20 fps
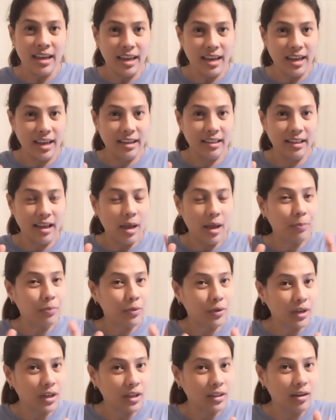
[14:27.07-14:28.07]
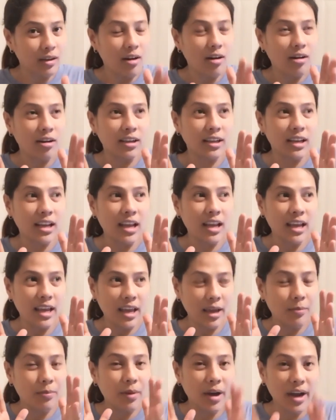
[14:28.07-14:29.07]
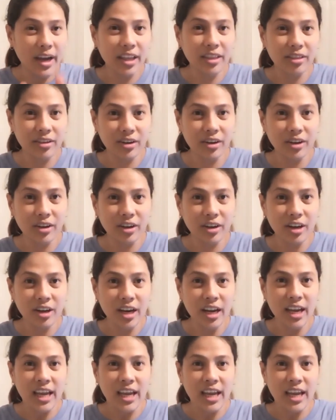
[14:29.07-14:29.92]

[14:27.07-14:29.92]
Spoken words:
and I put it on a binder